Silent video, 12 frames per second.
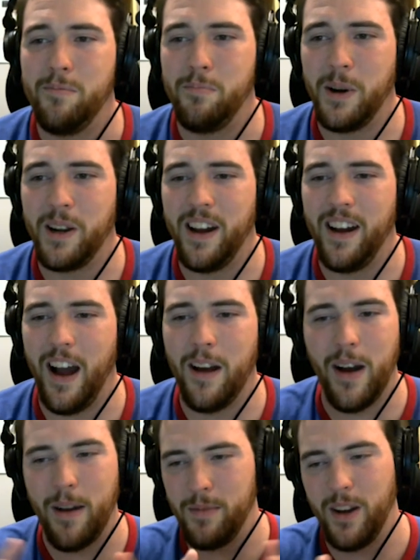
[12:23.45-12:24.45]
but
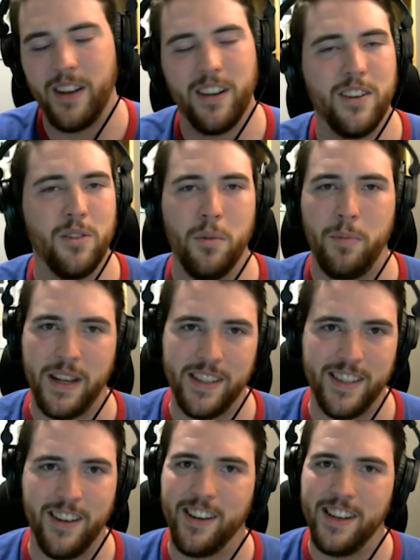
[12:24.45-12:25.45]
I'm not gonna do a big
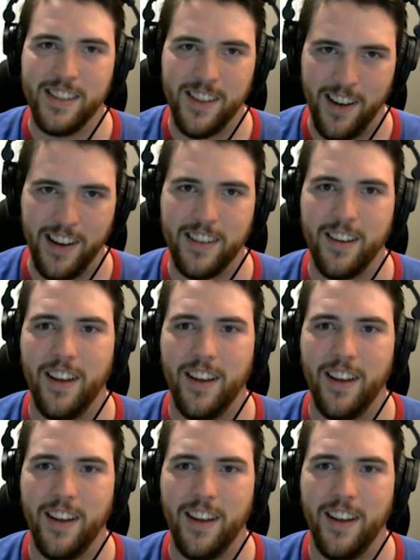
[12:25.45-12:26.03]
series on it.